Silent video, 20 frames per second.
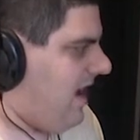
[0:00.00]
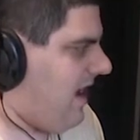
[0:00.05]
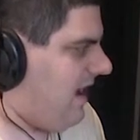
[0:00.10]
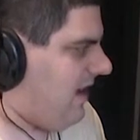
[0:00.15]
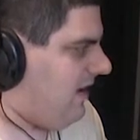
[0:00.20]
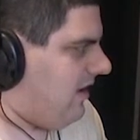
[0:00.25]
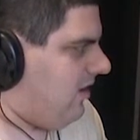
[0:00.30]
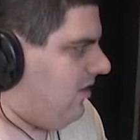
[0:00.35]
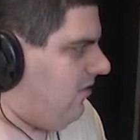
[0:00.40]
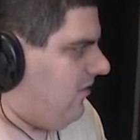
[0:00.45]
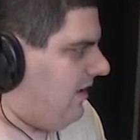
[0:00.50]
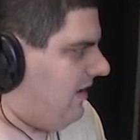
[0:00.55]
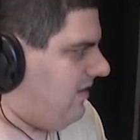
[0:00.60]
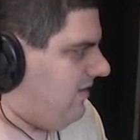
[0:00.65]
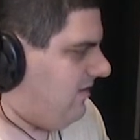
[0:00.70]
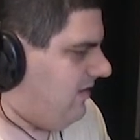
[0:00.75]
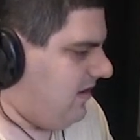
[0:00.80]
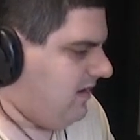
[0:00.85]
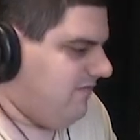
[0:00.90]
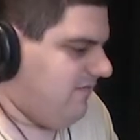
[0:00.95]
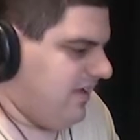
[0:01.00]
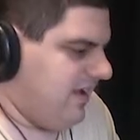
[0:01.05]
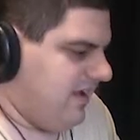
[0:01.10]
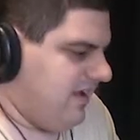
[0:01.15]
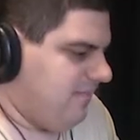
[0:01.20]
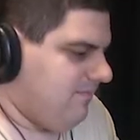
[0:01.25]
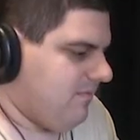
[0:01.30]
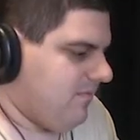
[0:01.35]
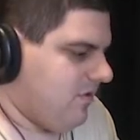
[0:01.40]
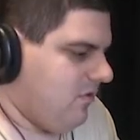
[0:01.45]
on ON
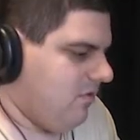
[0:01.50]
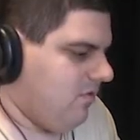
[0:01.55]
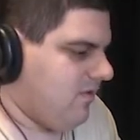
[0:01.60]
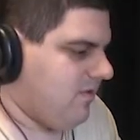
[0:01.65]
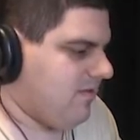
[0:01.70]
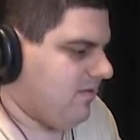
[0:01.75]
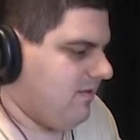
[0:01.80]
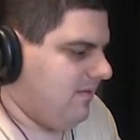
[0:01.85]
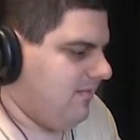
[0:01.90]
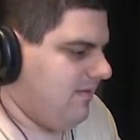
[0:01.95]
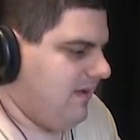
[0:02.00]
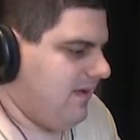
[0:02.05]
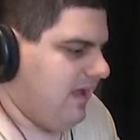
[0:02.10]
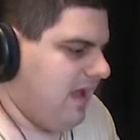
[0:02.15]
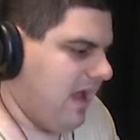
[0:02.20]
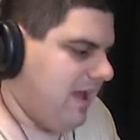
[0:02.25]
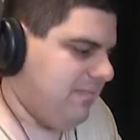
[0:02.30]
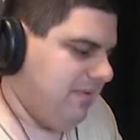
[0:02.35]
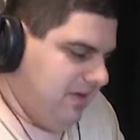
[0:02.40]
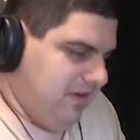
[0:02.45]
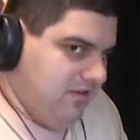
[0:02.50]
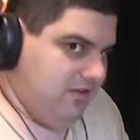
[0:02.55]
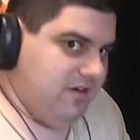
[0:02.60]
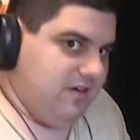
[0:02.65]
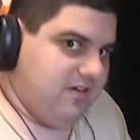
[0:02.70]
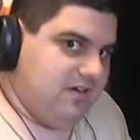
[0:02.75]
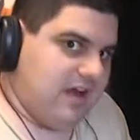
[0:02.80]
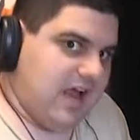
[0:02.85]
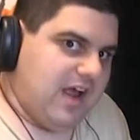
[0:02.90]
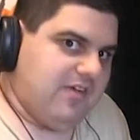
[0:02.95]
TV. Of course, um, Happy New
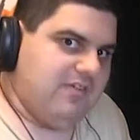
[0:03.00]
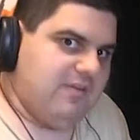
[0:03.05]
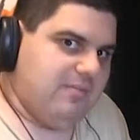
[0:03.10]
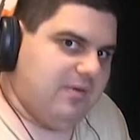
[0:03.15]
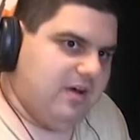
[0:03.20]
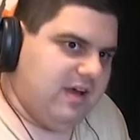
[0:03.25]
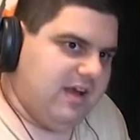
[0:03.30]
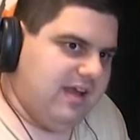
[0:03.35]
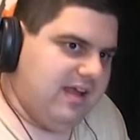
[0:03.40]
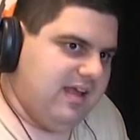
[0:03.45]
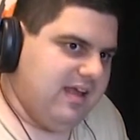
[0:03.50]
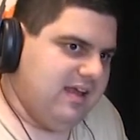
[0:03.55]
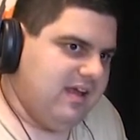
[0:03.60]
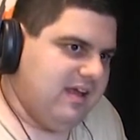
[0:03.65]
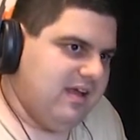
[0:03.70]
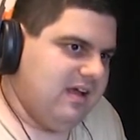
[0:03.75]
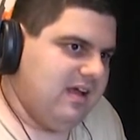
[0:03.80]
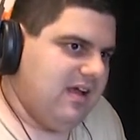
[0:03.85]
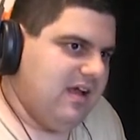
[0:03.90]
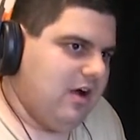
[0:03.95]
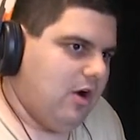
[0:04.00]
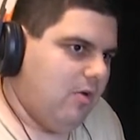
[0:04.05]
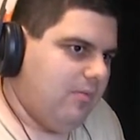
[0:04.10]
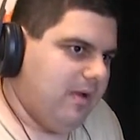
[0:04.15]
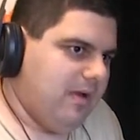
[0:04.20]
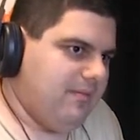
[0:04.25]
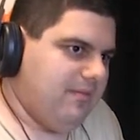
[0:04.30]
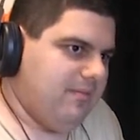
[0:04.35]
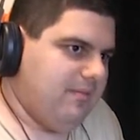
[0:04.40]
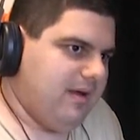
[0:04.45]
Year to everybody.
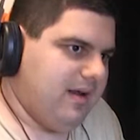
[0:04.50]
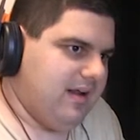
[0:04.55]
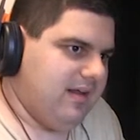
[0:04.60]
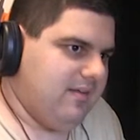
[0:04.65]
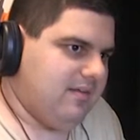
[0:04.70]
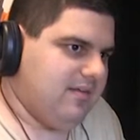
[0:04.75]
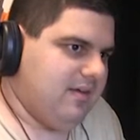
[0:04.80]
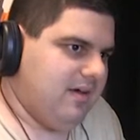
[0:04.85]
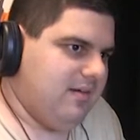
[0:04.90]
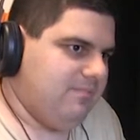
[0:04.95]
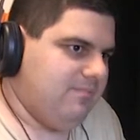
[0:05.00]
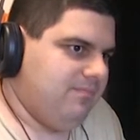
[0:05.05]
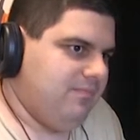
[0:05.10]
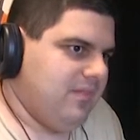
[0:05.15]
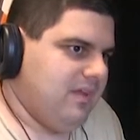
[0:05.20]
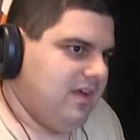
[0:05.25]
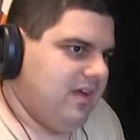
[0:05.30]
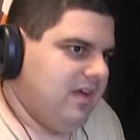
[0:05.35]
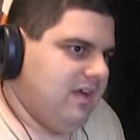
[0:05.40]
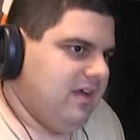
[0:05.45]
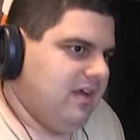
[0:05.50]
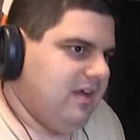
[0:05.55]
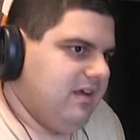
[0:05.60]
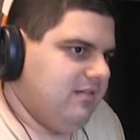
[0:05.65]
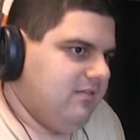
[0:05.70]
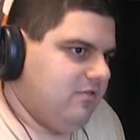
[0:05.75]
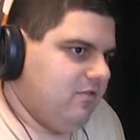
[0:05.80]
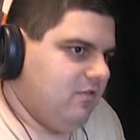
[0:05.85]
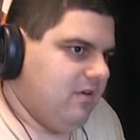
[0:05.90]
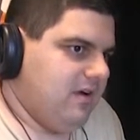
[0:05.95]
Hope everybody's um
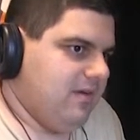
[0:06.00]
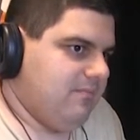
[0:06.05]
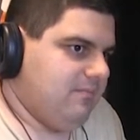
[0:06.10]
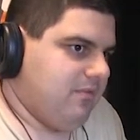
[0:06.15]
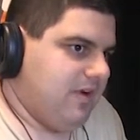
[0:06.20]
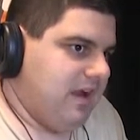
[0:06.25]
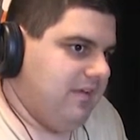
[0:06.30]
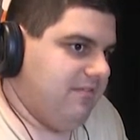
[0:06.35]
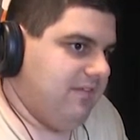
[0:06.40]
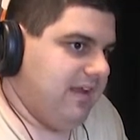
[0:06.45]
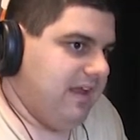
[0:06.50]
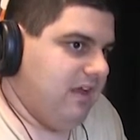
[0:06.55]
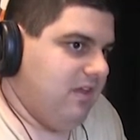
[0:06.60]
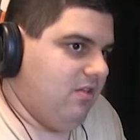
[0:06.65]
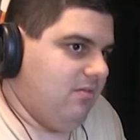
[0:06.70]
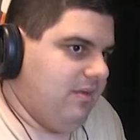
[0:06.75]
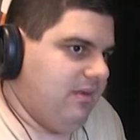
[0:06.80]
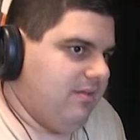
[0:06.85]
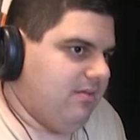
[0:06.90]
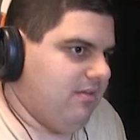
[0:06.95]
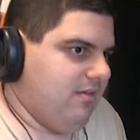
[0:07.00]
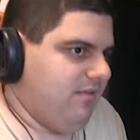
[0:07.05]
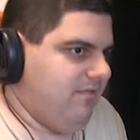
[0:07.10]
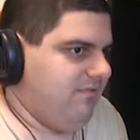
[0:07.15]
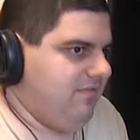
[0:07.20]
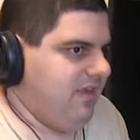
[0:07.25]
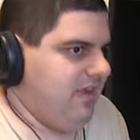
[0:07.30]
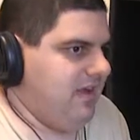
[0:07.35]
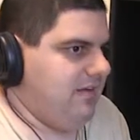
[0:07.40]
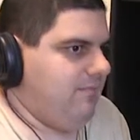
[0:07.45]
enjoying braving the elements
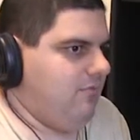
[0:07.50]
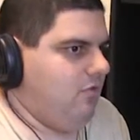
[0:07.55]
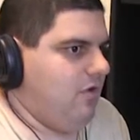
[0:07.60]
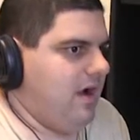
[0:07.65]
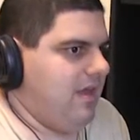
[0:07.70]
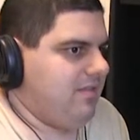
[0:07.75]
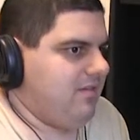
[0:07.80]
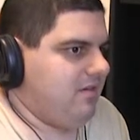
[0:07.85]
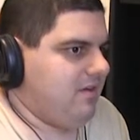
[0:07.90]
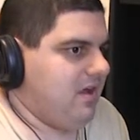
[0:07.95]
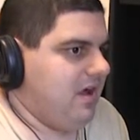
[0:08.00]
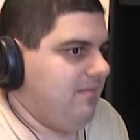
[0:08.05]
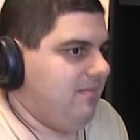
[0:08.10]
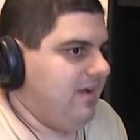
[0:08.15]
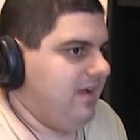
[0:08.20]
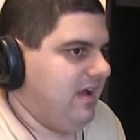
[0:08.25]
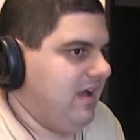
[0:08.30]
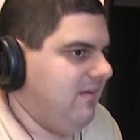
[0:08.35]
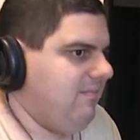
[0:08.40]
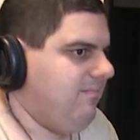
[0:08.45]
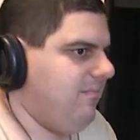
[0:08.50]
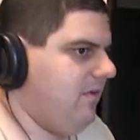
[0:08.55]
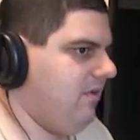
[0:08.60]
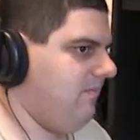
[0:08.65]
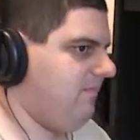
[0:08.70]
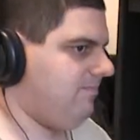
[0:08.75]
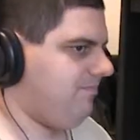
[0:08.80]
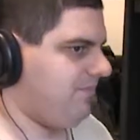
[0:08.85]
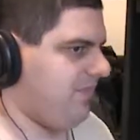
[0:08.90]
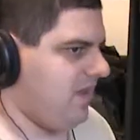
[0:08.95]
of the um, weather coming up,
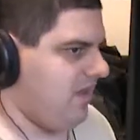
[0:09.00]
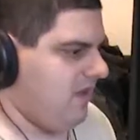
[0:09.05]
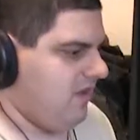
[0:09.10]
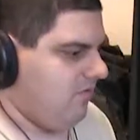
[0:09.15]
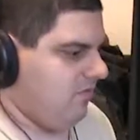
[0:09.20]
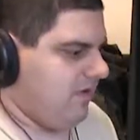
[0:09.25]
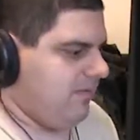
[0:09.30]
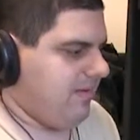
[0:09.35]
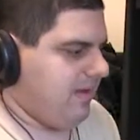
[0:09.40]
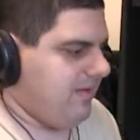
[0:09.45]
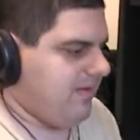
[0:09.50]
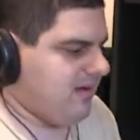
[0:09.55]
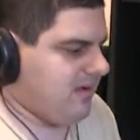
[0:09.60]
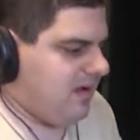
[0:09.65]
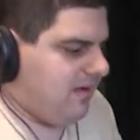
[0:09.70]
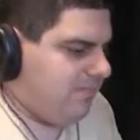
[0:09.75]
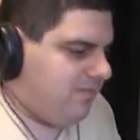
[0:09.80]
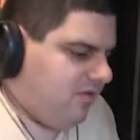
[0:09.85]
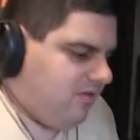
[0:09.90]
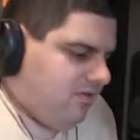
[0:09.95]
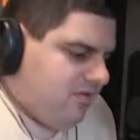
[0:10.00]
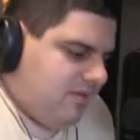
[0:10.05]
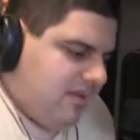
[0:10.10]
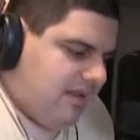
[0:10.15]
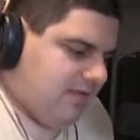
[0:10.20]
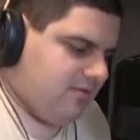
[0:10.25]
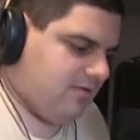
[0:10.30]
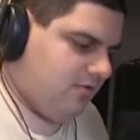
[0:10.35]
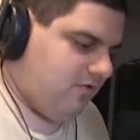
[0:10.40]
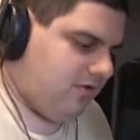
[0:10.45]
but we've had a couple of
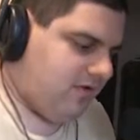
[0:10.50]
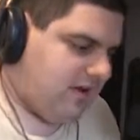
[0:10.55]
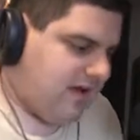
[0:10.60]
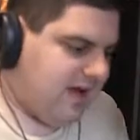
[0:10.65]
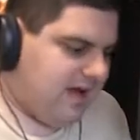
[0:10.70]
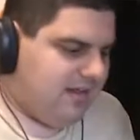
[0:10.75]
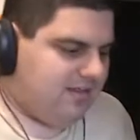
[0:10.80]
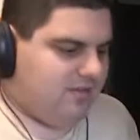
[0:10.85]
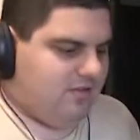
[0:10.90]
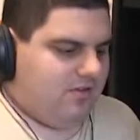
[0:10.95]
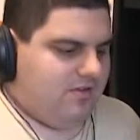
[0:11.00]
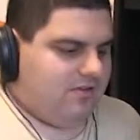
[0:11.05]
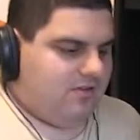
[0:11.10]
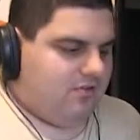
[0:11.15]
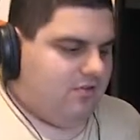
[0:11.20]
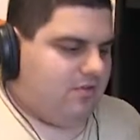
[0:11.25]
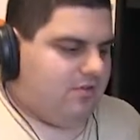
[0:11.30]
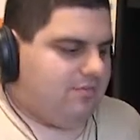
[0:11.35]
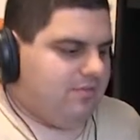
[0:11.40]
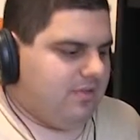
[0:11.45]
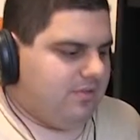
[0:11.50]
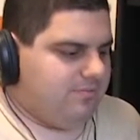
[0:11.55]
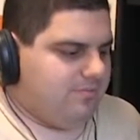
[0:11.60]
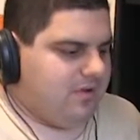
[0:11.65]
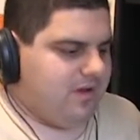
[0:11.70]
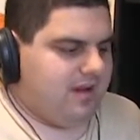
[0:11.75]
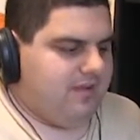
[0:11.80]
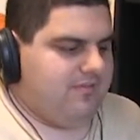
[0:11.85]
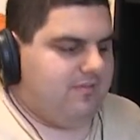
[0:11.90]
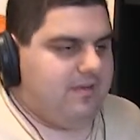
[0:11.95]
things going on during the Christmas
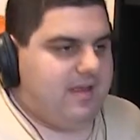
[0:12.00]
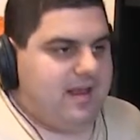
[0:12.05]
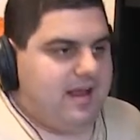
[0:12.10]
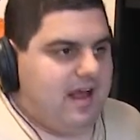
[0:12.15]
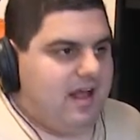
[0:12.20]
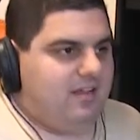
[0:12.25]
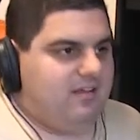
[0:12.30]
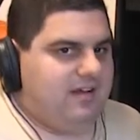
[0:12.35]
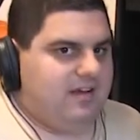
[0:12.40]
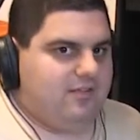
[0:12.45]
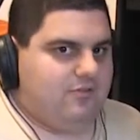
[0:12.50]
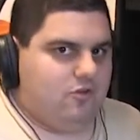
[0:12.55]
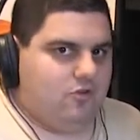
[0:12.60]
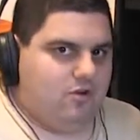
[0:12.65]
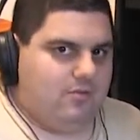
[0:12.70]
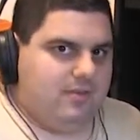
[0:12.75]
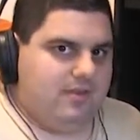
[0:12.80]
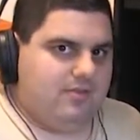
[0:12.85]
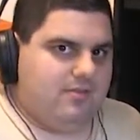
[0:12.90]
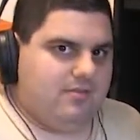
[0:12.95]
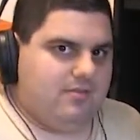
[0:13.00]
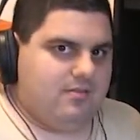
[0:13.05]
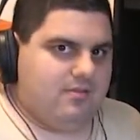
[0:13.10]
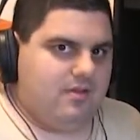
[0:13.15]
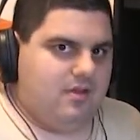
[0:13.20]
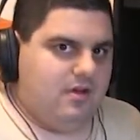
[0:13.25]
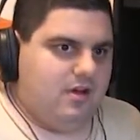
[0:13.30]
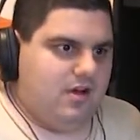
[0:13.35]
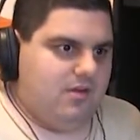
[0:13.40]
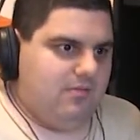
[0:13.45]
break. We've had holiday tournaments.
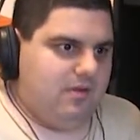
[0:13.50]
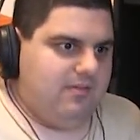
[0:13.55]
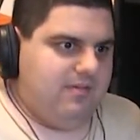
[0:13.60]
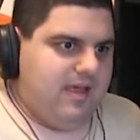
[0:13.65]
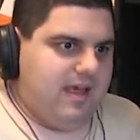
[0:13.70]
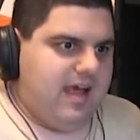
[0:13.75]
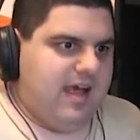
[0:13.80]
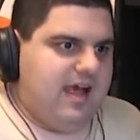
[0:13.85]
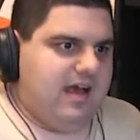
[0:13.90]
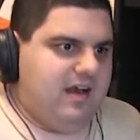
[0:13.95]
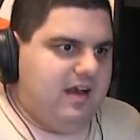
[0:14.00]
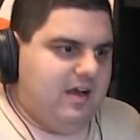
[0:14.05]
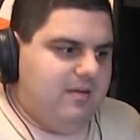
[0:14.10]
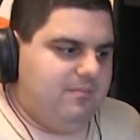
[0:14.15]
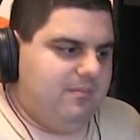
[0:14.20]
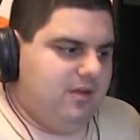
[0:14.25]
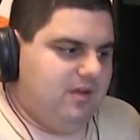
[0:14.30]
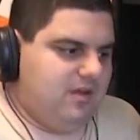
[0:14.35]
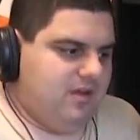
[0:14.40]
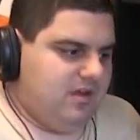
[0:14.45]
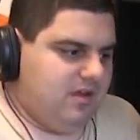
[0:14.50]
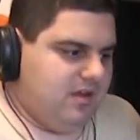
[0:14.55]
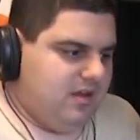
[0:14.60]
Um, we've had um,